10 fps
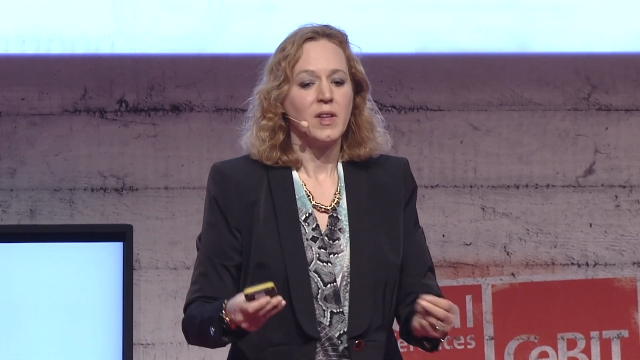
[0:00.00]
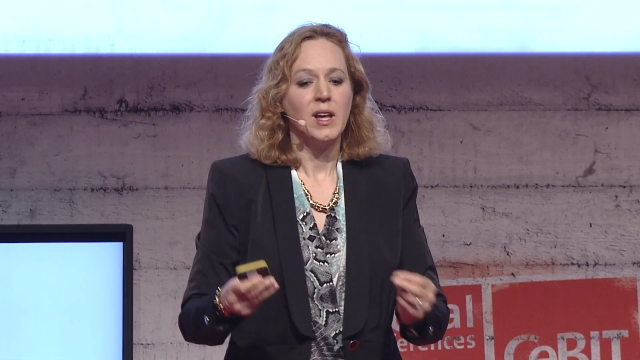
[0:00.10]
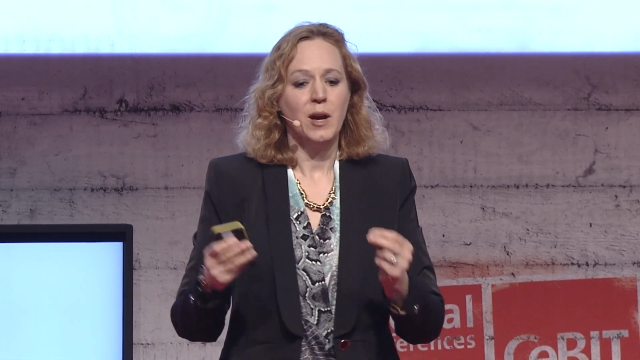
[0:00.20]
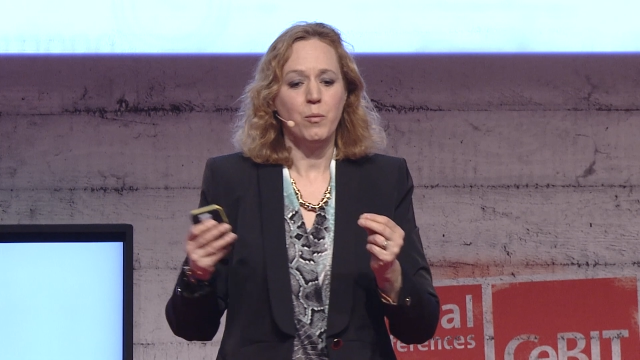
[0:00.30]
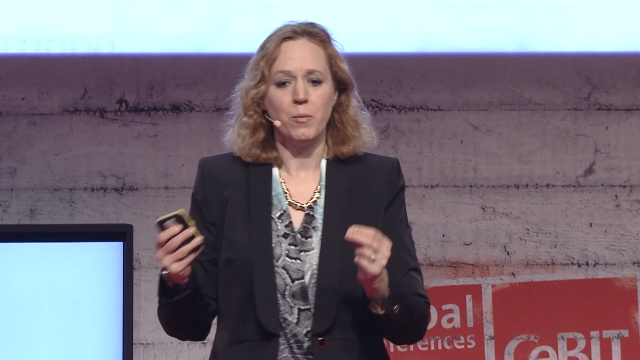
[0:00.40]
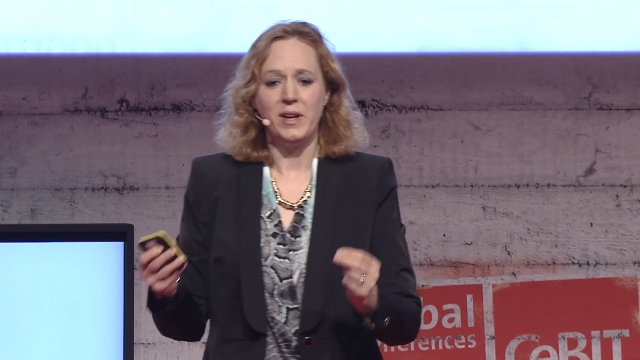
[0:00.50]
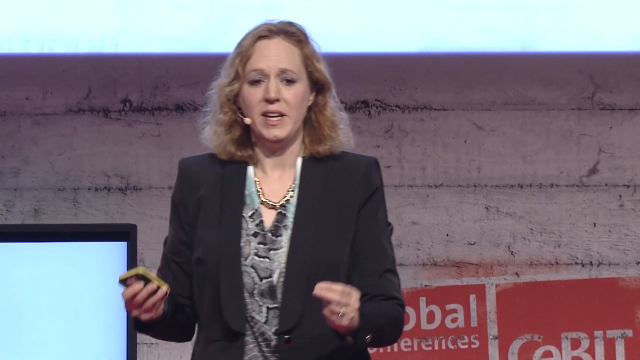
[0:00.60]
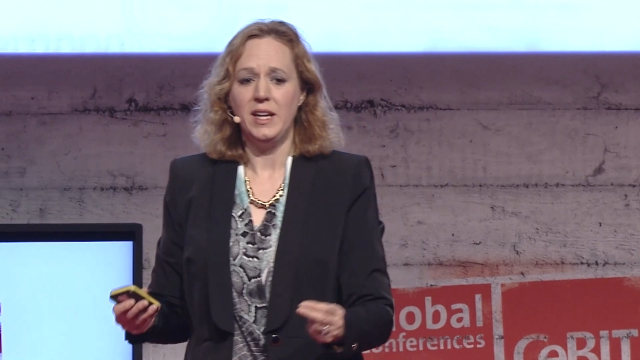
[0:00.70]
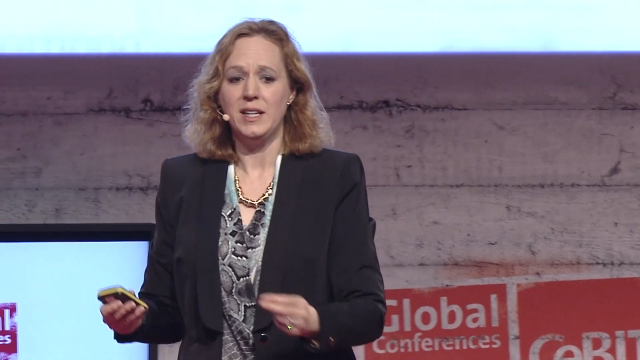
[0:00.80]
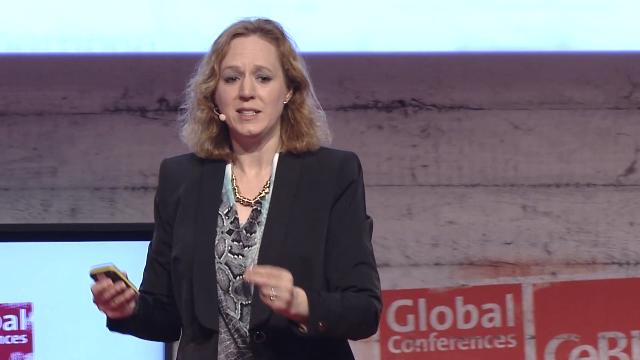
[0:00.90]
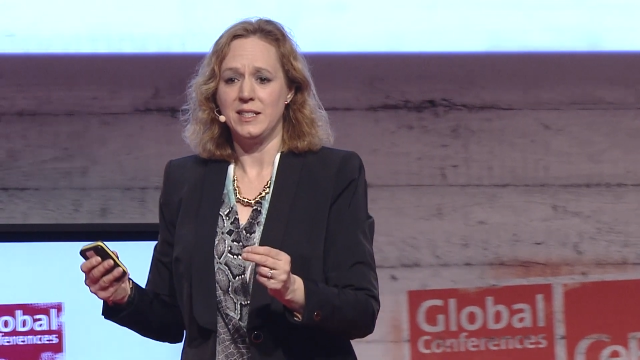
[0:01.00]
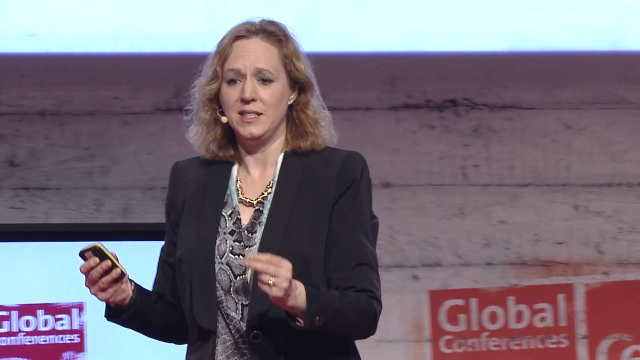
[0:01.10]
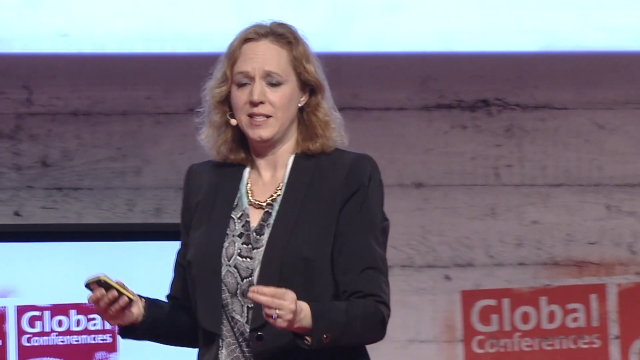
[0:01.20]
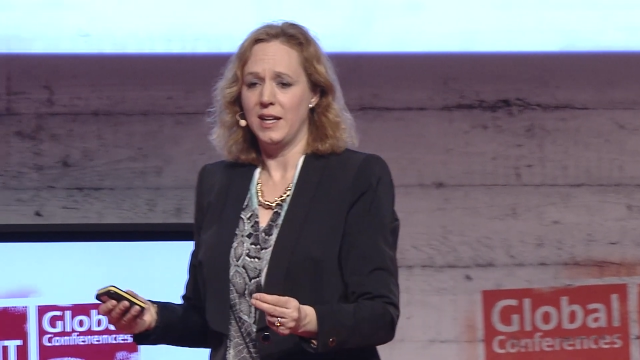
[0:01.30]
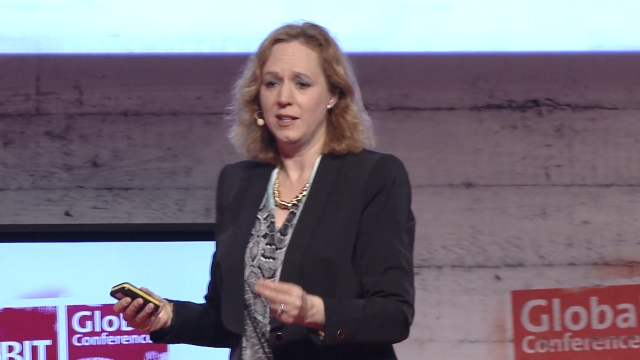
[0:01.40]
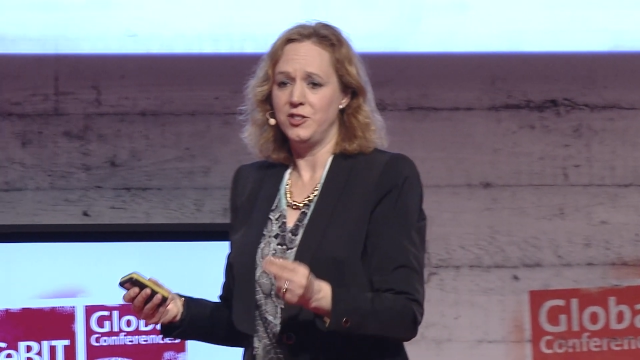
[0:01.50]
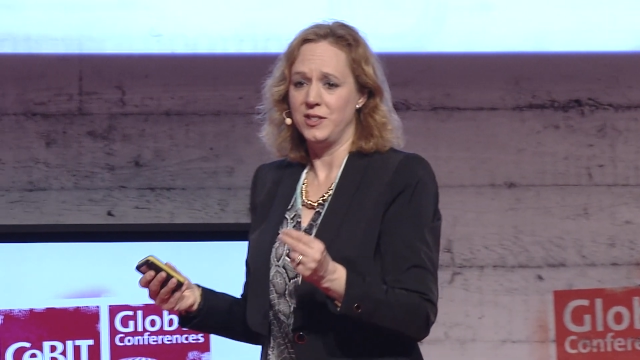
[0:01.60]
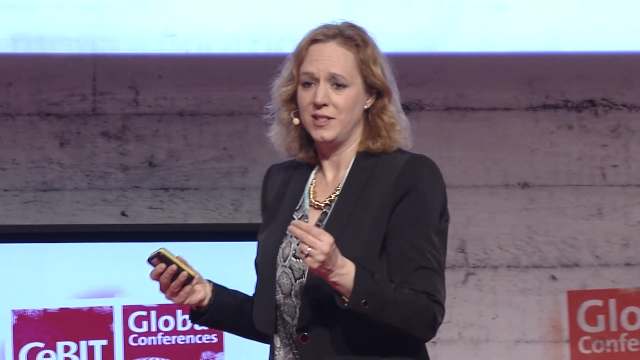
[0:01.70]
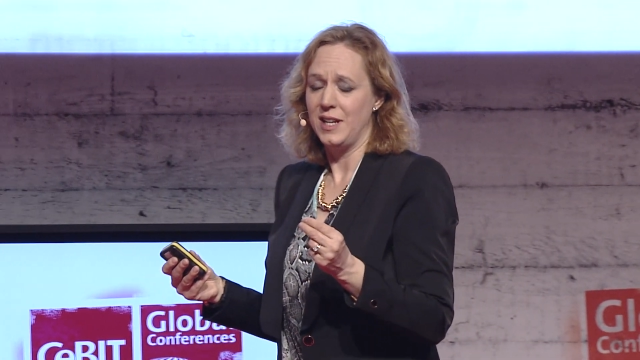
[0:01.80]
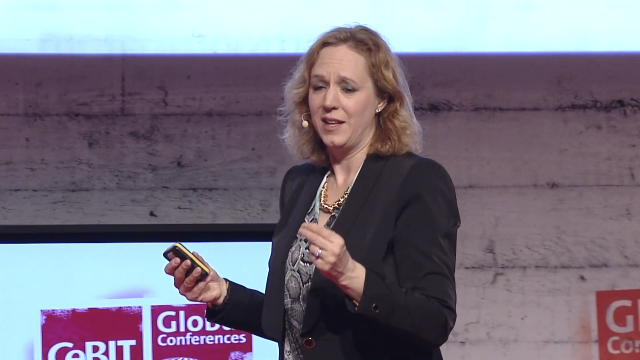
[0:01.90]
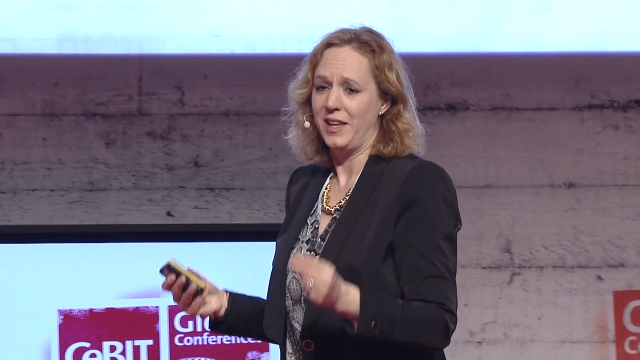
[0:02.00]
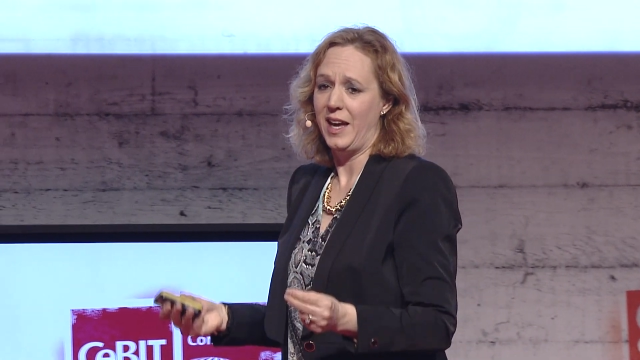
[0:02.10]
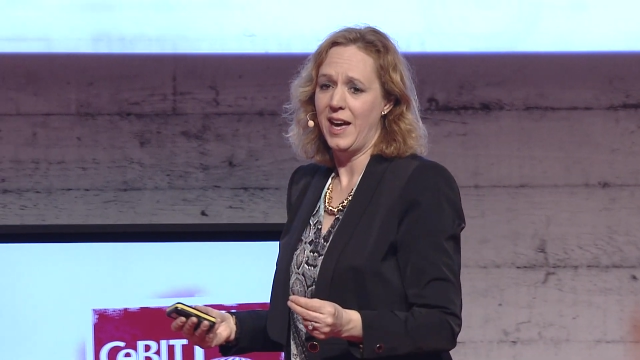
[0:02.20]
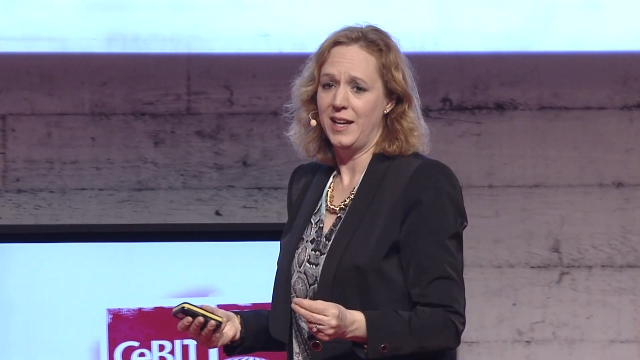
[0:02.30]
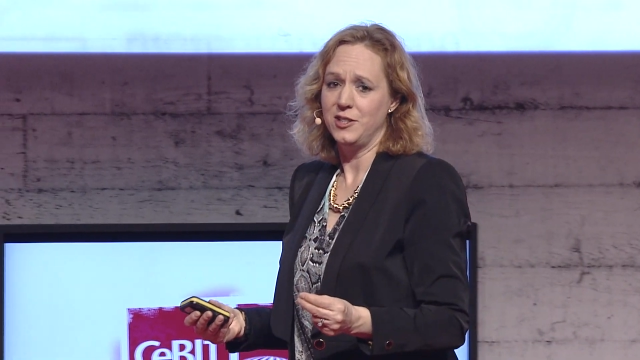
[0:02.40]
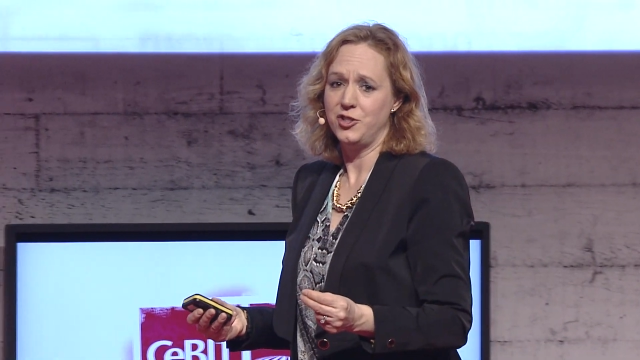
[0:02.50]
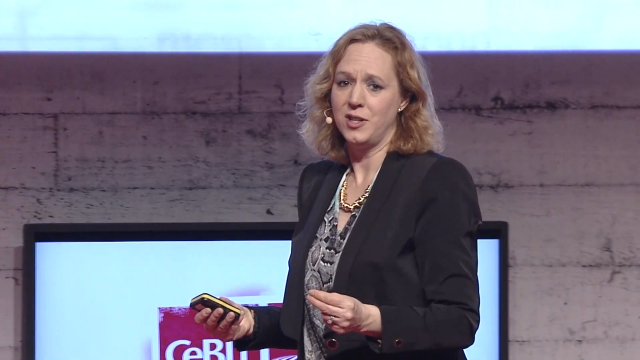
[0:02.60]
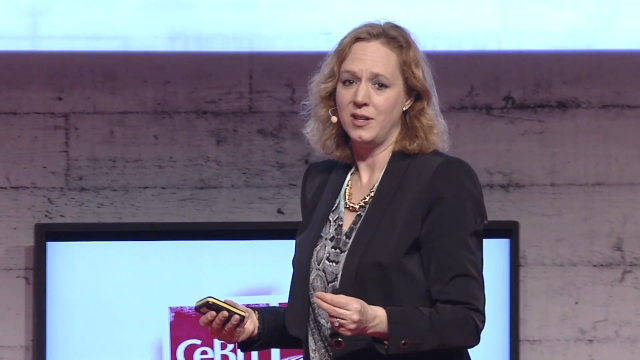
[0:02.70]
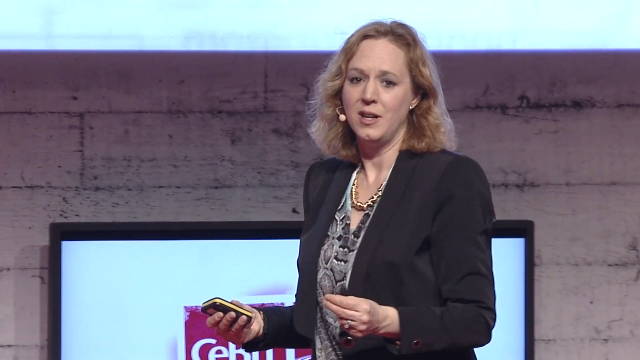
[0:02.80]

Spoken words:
And what we need is an intelligence at the edge